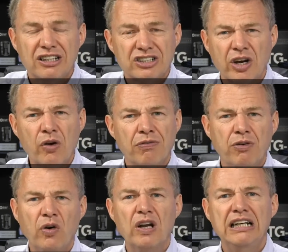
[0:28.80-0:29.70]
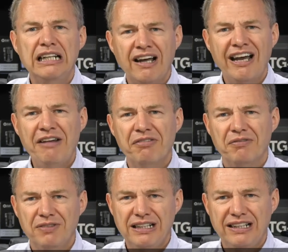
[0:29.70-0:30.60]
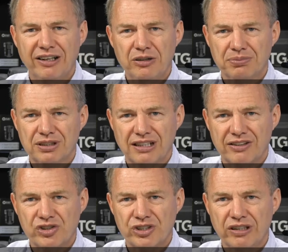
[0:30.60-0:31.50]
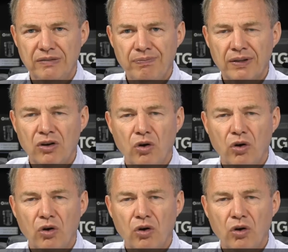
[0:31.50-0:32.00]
So for live video production,